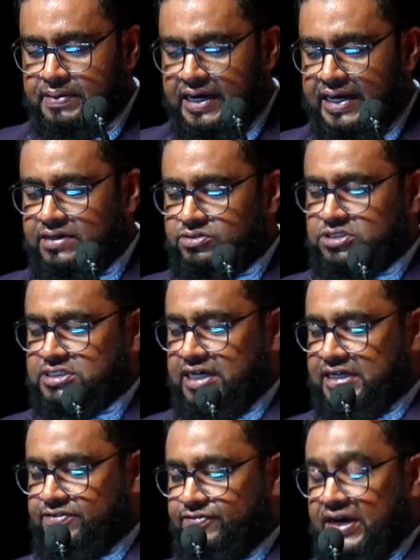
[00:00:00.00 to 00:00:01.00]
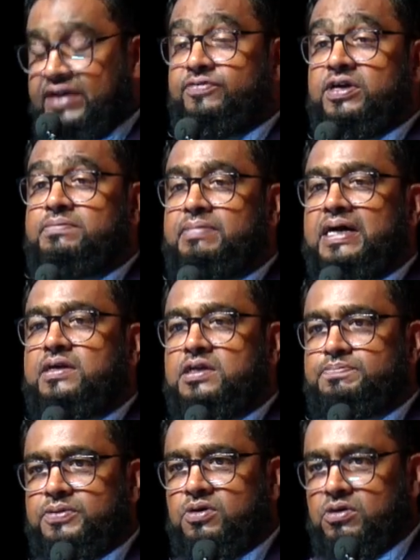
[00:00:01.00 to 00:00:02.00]
plan to start a 5-year bundle
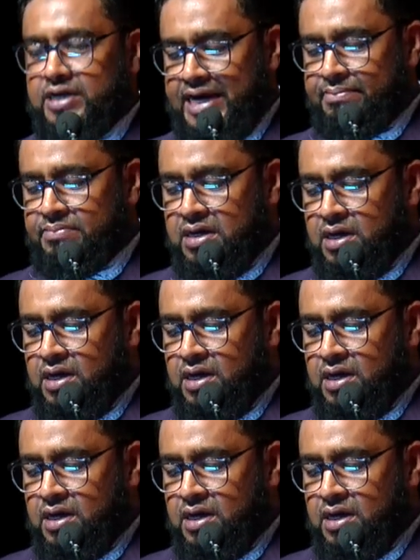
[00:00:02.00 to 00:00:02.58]
program,